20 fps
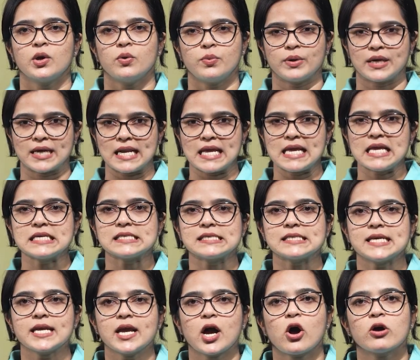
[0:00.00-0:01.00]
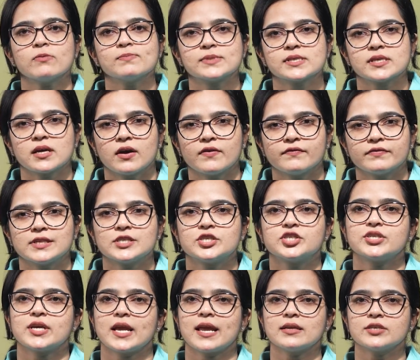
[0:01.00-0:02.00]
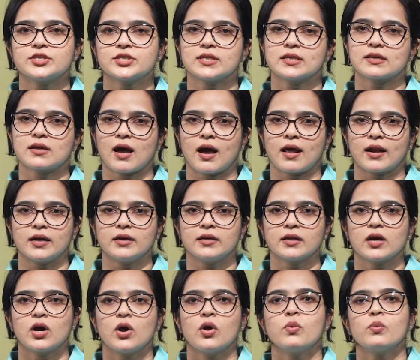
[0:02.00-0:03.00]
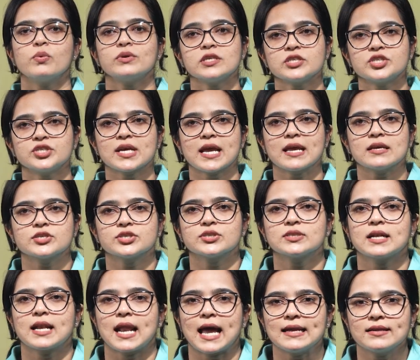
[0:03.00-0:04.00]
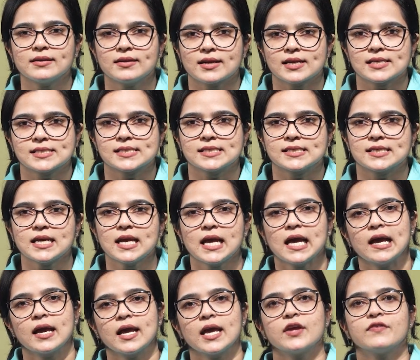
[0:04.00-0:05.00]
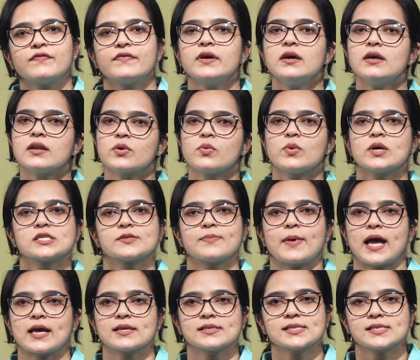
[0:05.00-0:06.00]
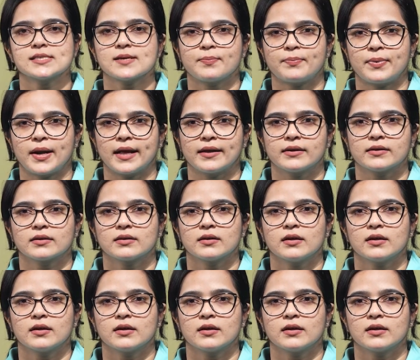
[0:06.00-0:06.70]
We can easily observe the change in the current with a change in the light intensity if a reverse bias is applied.